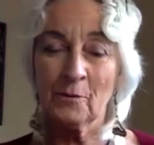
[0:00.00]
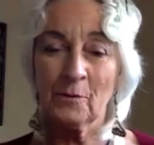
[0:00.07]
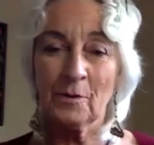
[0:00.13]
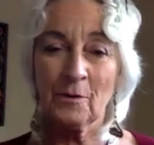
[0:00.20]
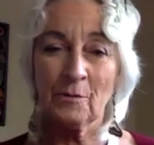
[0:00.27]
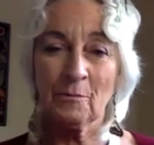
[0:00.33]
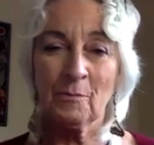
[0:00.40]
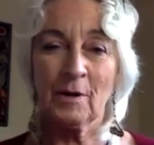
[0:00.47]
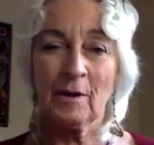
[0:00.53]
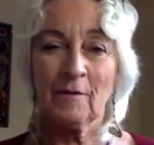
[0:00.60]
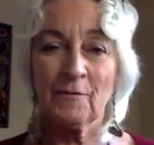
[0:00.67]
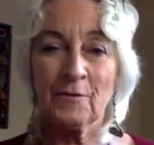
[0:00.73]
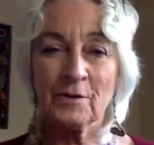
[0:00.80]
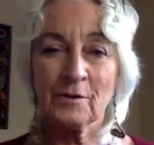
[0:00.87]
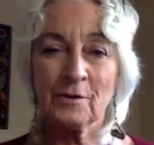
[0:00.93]
with my
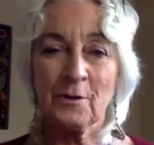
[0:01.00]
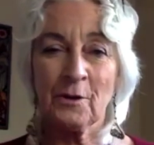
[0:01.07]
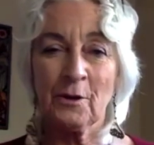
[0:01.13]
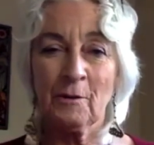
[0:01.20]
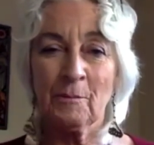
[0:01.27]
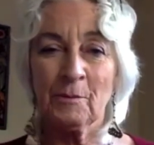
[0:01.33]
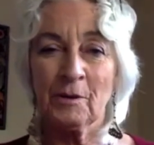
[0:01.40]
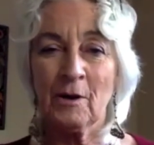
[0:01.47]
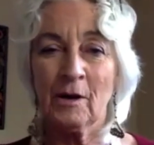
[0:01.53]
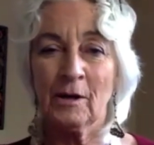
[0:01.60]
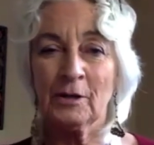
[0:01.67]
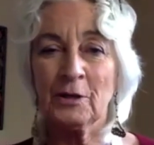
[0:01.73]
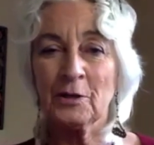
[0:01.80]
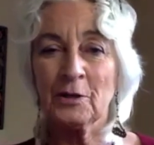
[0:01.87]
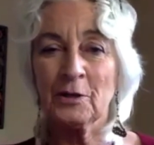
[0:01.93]
physical therapy
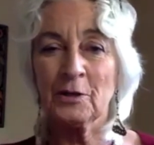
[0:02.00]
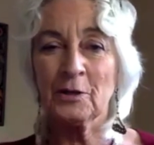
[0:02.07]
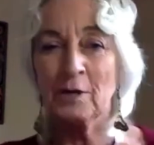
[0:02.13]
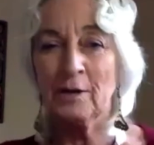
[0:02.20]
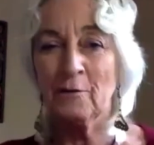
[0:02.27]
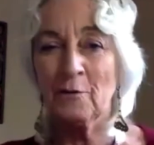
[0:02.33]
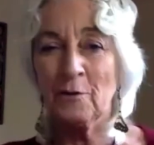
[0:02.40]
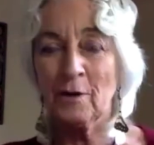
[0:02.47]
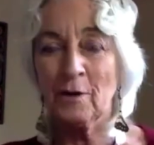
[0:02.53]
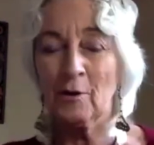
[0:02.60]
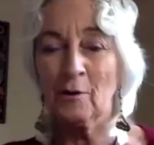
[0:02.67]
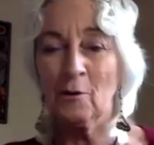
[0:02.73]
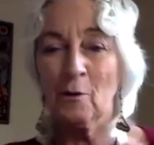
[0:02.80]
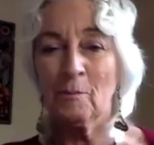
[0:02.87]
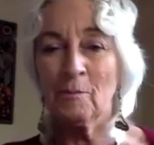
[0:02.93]
colleagues whenever
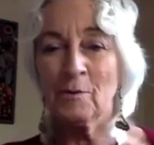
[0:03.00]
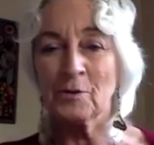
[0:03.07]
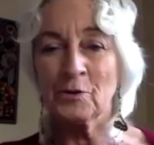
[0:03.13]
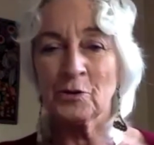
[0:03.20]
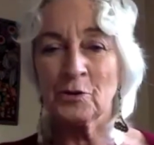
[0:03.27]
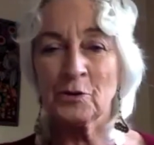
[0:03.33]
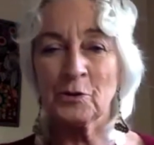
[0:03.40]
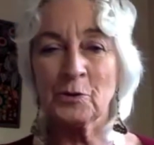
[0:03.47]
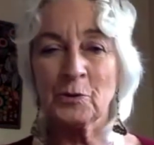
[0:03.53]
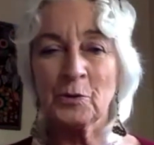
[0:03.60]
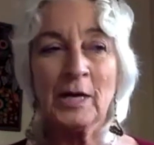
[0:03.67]
they're open to